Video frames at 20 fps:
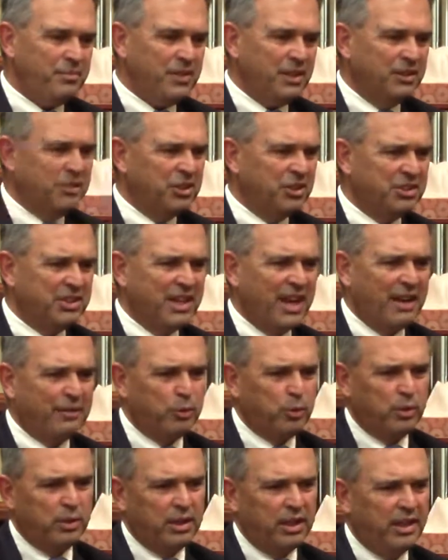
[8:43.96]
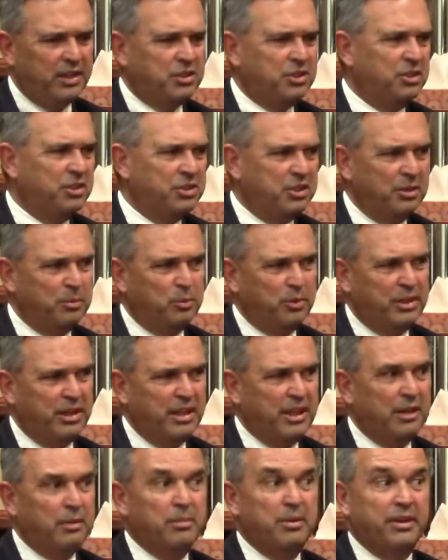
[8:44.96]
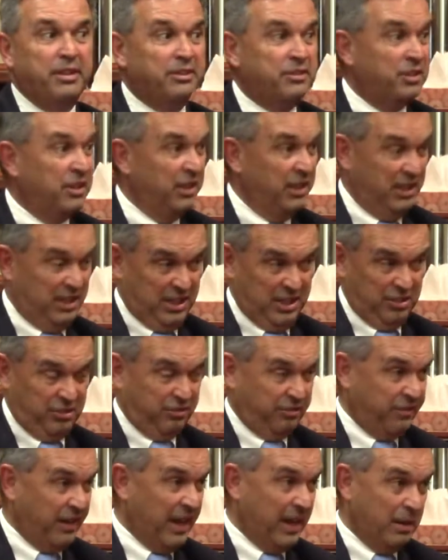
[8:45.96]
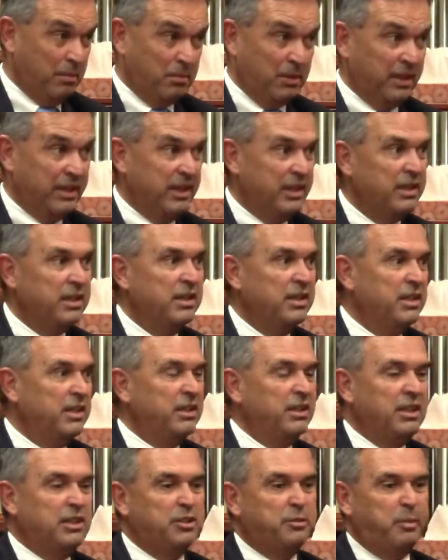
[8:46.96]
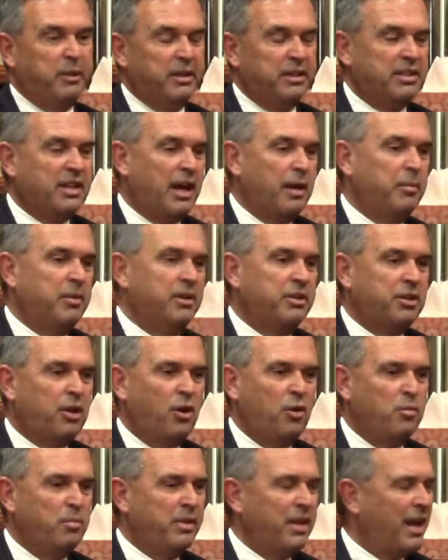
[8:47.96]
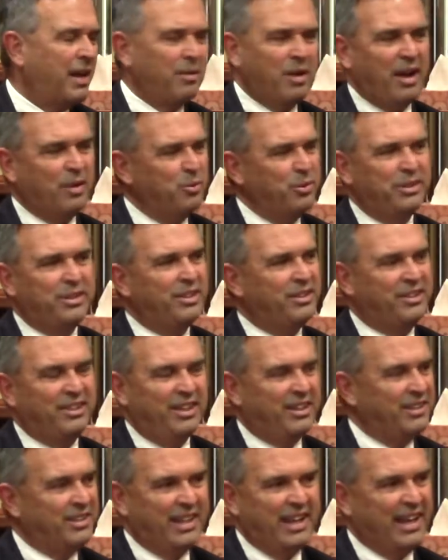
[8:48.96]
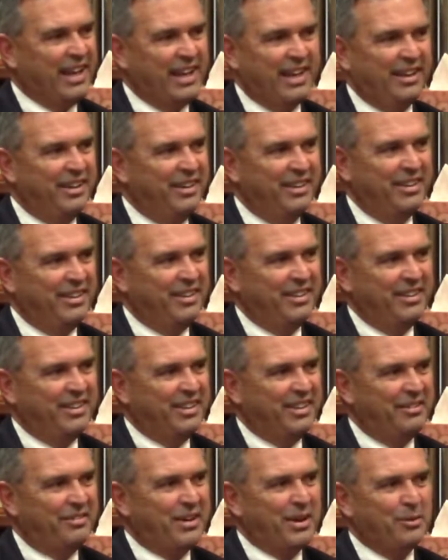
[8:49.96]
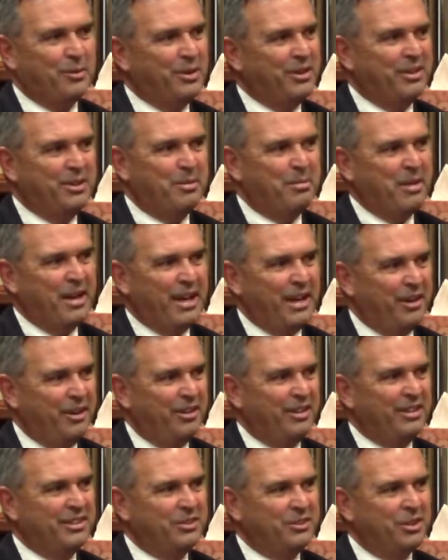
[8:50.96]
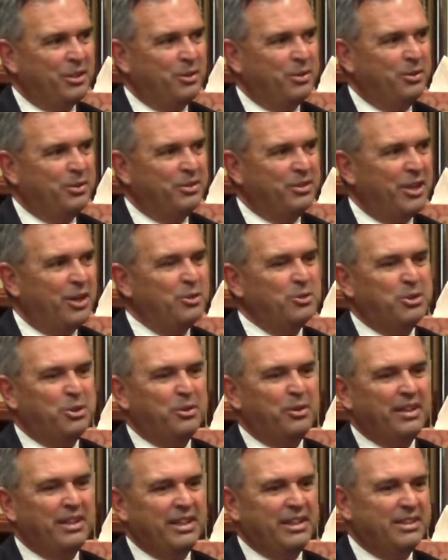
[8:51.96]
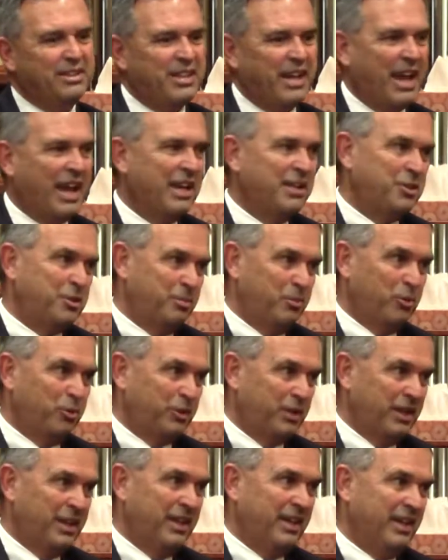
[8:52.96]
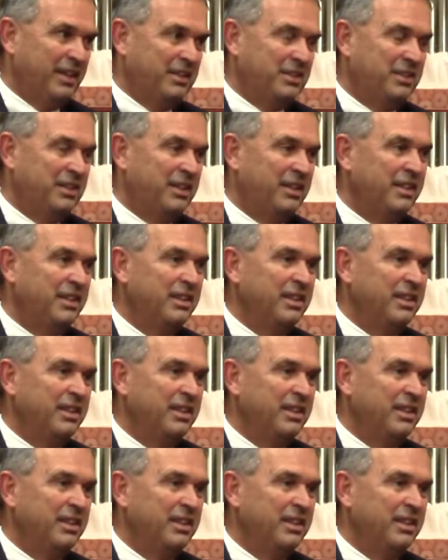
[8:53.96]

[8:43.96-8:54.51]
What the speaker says: just to have a relationship with him and his family and spend time in his home, I wouldn't have done that if I wasn't a mayor. And so those are the intangible things that,